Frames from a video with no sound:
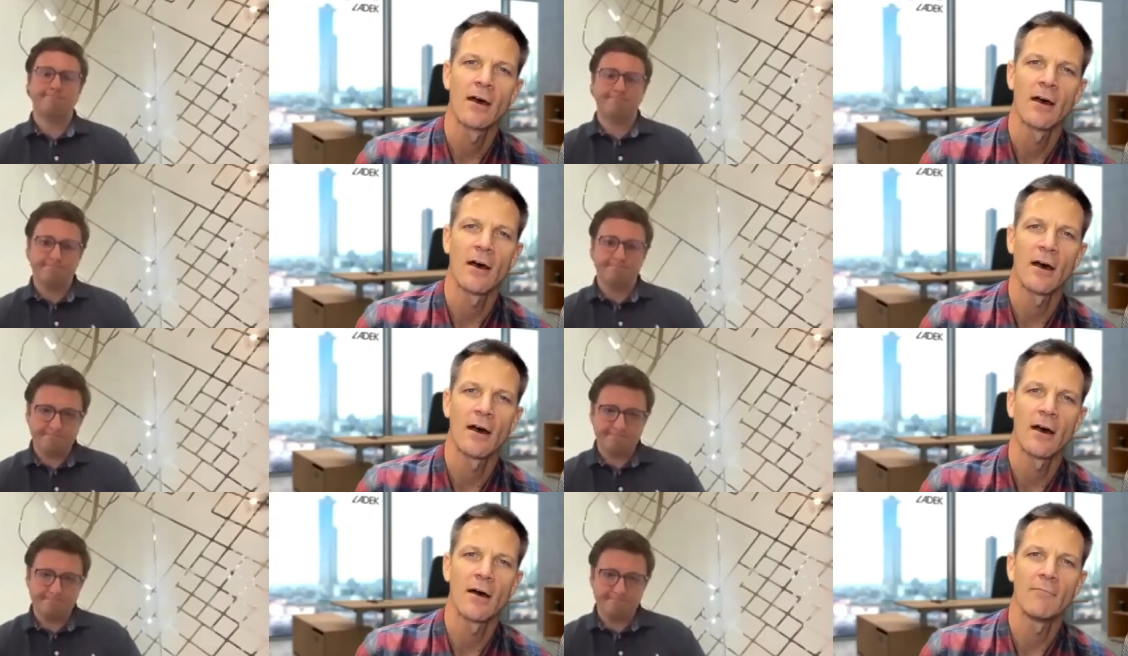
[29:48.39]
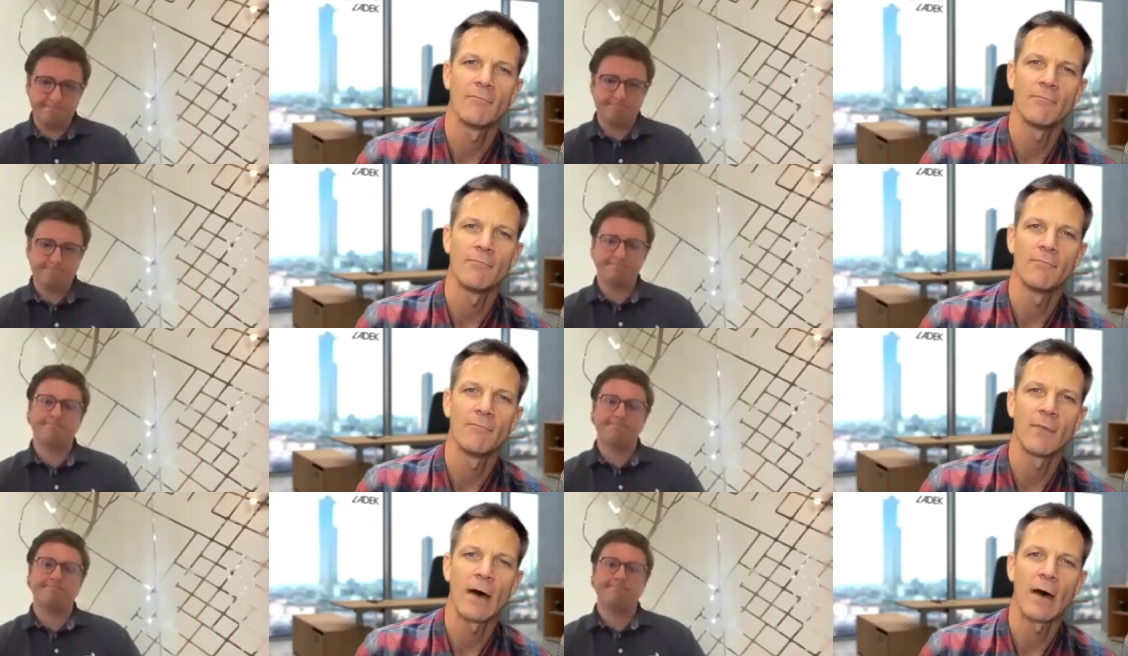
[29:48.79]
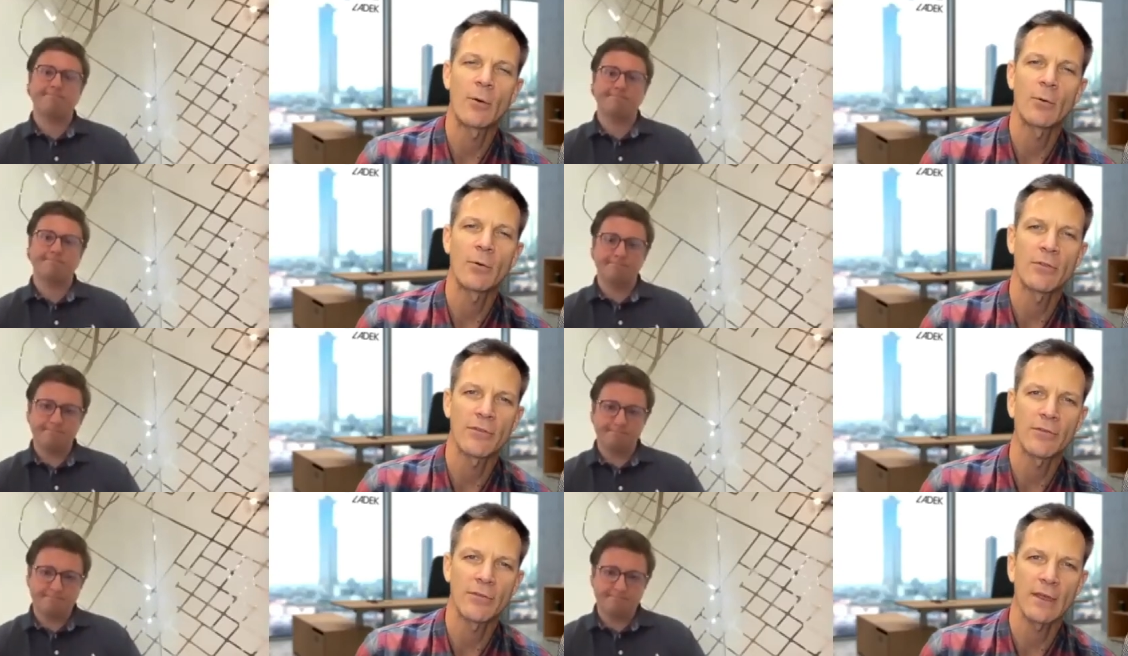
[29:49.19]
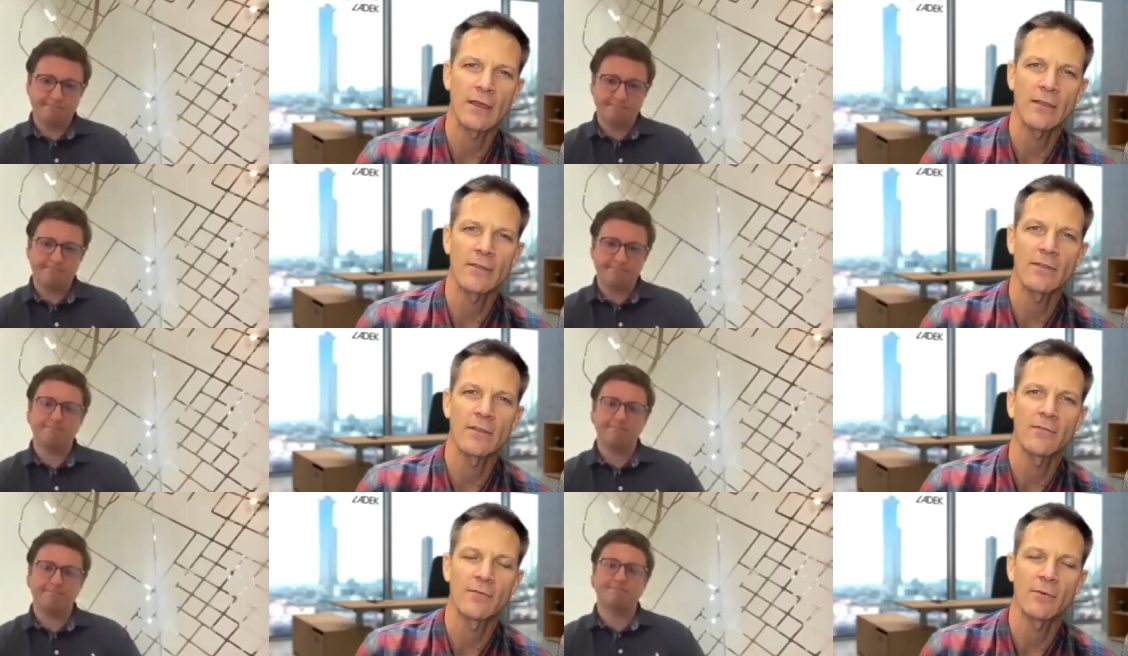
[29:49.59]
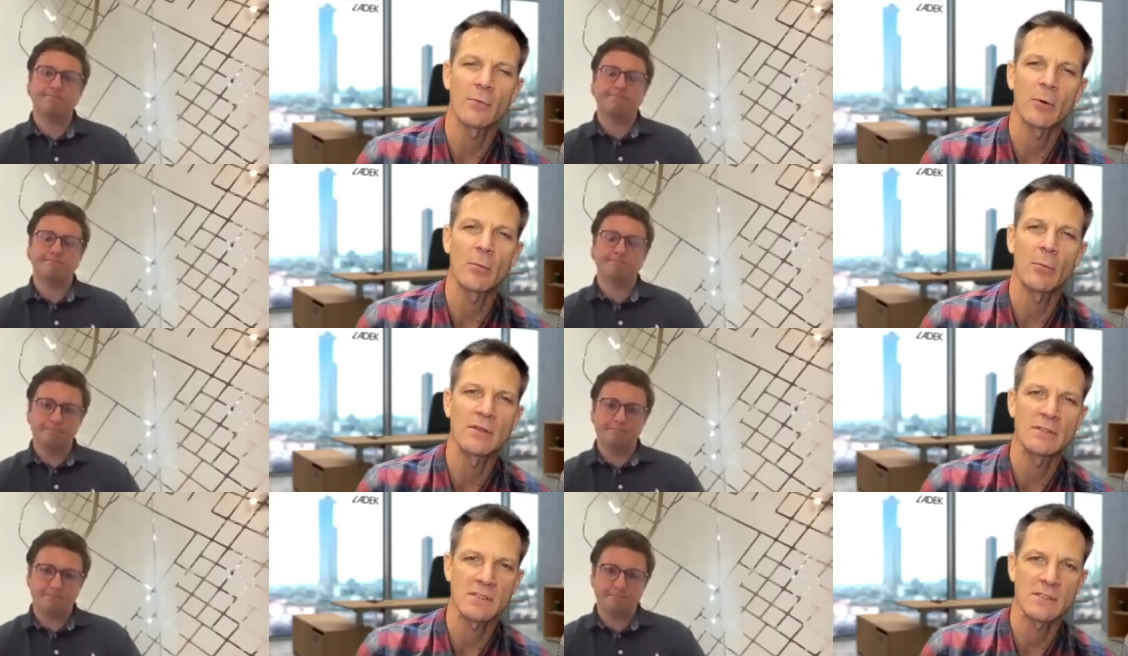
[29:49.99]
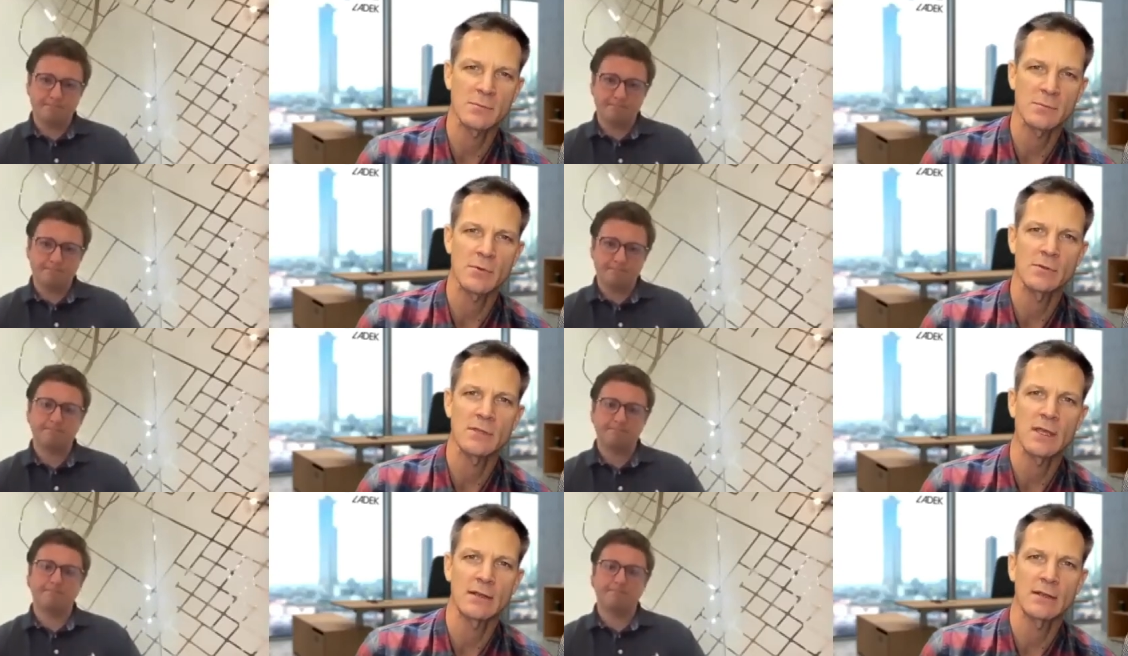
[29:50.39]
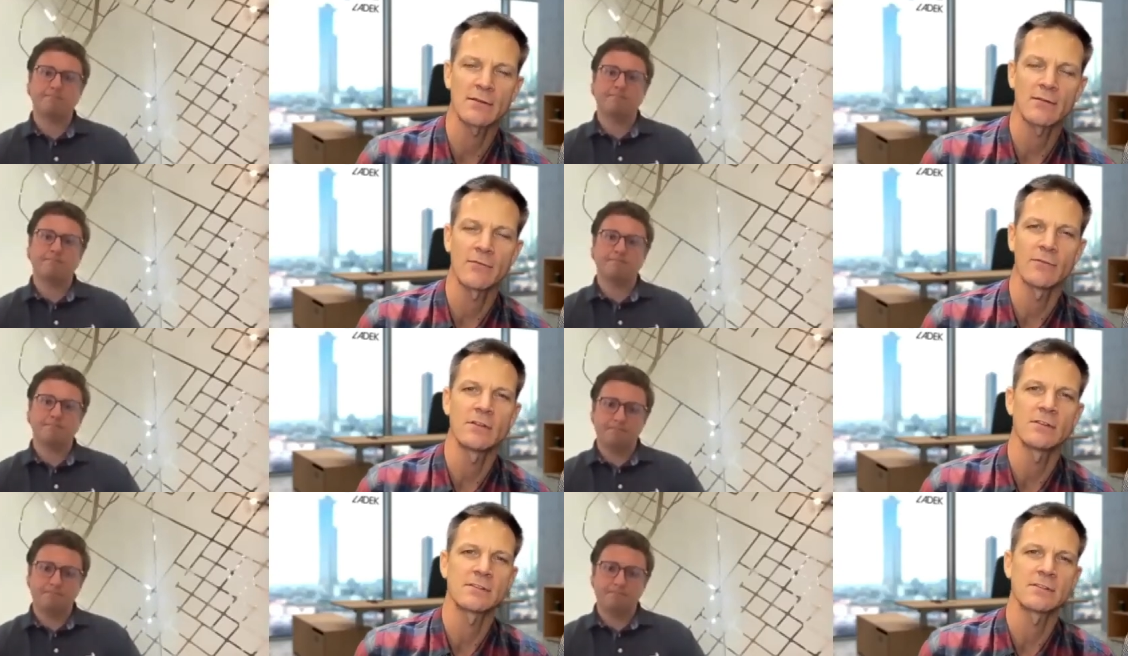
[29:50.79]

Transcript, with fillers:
Speaker 1: Um, I would think that from a business perspective,